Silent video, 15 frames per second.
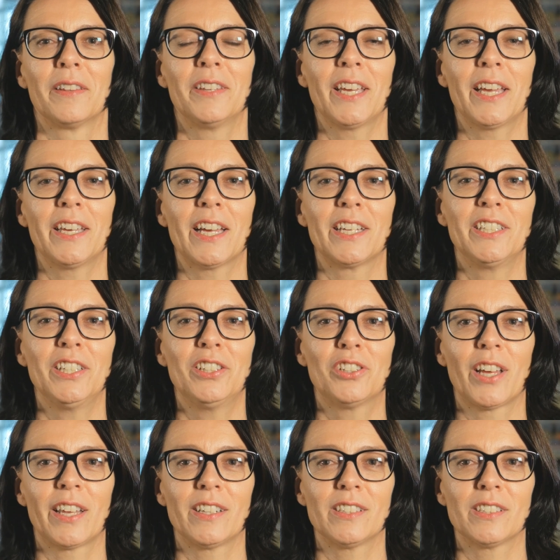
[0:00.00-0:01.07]
The ARD
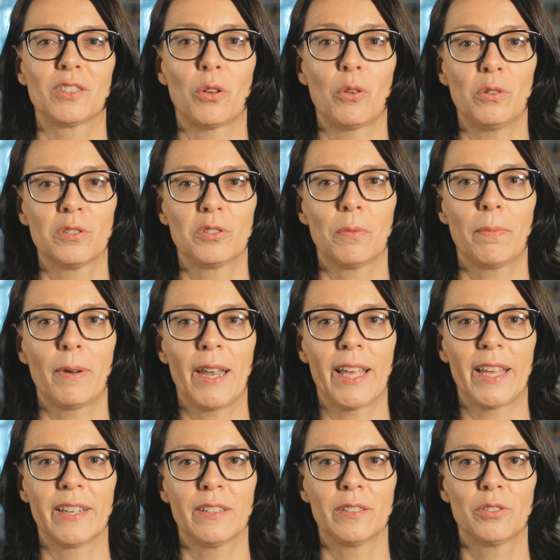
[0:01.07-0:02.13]
channels also
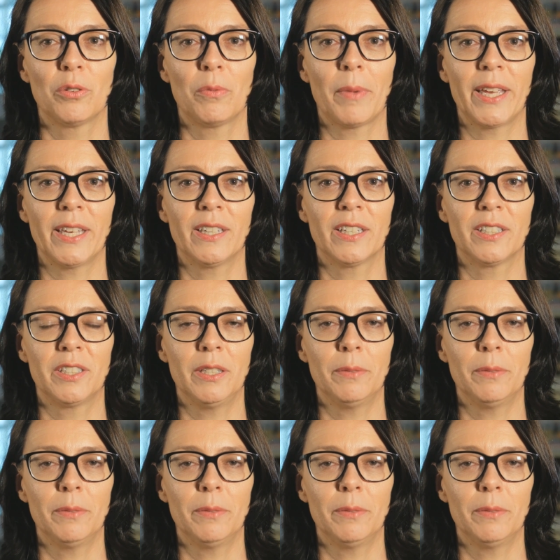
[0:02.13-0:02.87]
plan to make